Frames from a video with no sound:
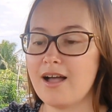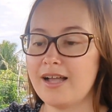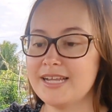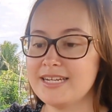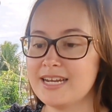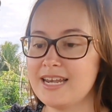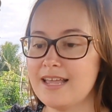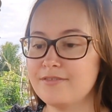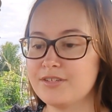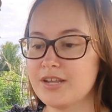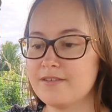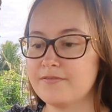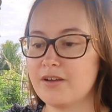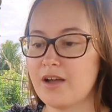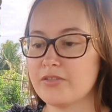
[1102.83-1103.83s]
Ida left
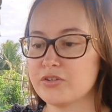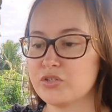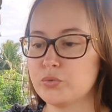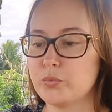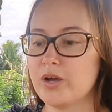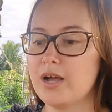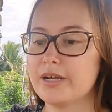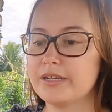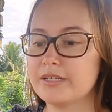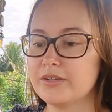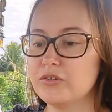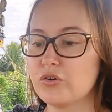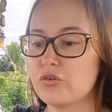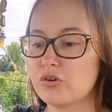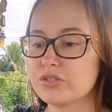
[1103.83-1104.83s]
her father to work
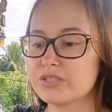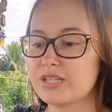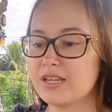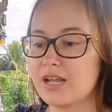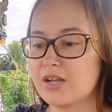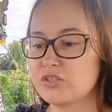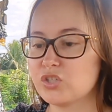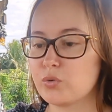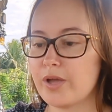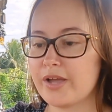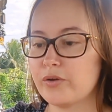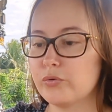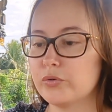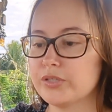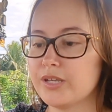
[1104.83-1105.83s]
and crossed the large square
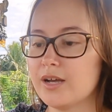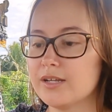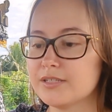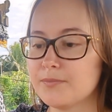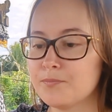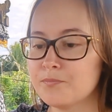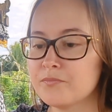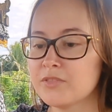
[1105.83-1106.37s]
courtyard,